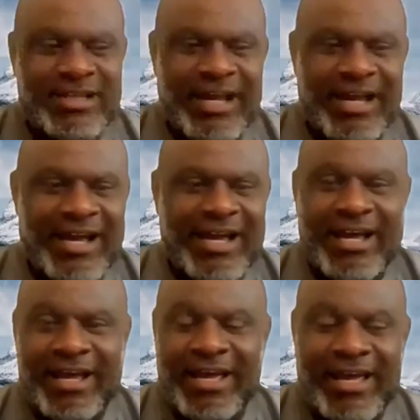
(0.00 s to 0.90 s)

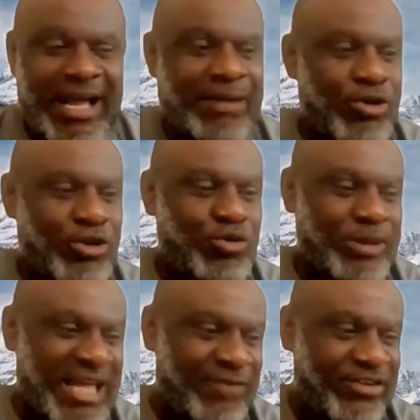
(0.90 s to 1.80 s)
I'm going to
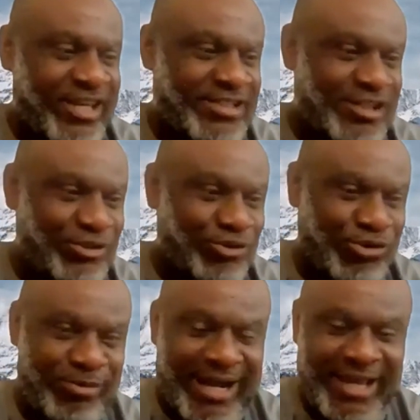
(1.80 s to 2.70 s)
be navigating
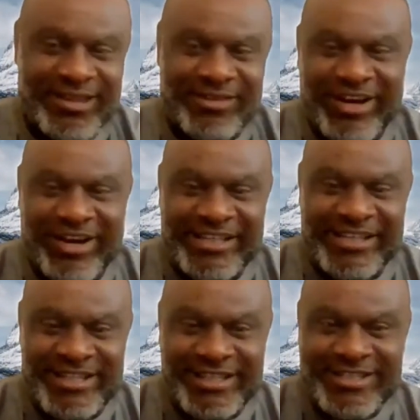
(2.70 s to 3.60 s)
through my
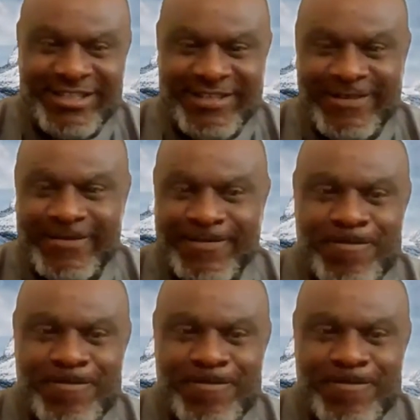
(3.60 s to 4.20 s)
devices.